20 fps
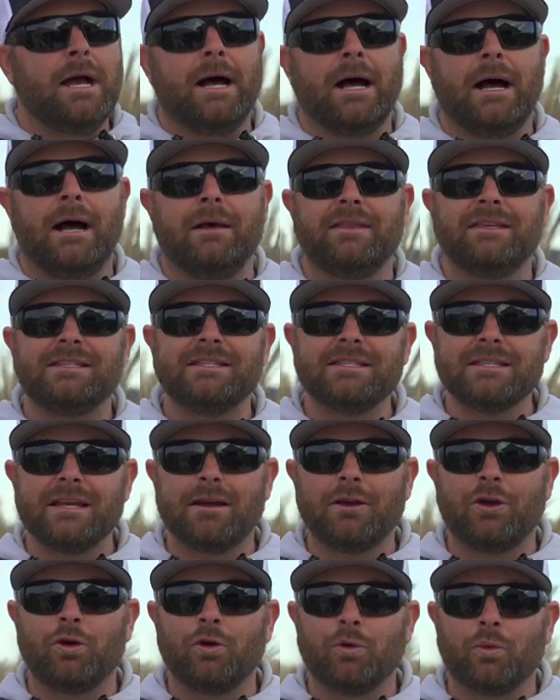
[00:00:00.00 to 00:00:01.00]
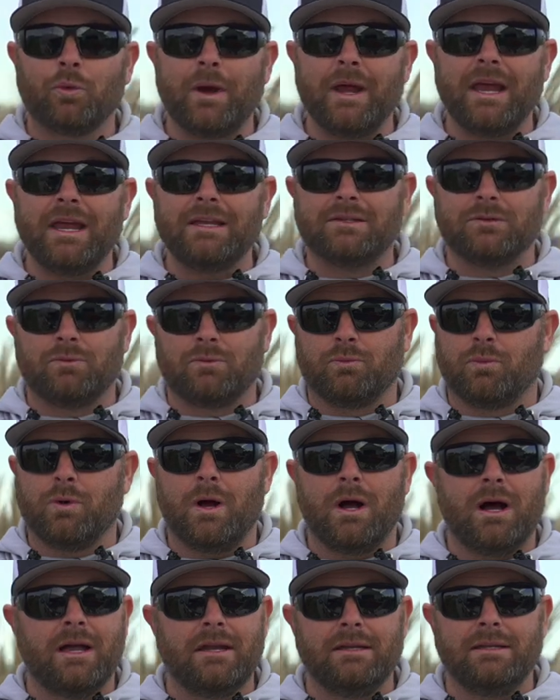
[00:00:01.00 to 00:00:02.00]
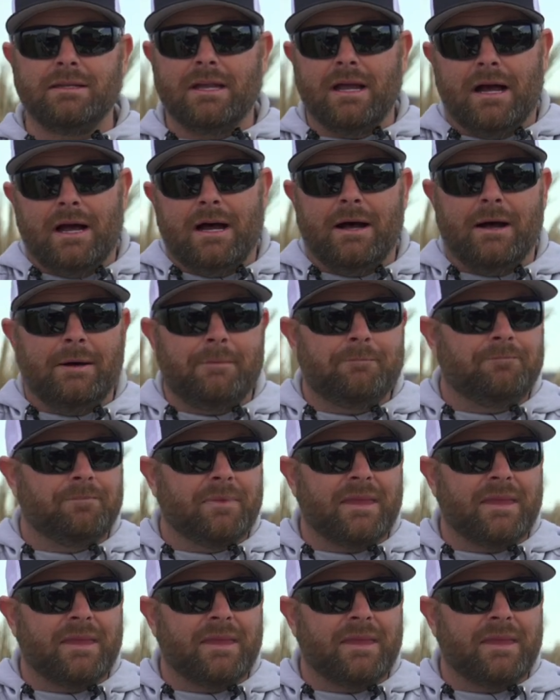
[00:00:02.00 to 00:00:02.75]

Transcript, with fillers: Uh, this is a great rod uh,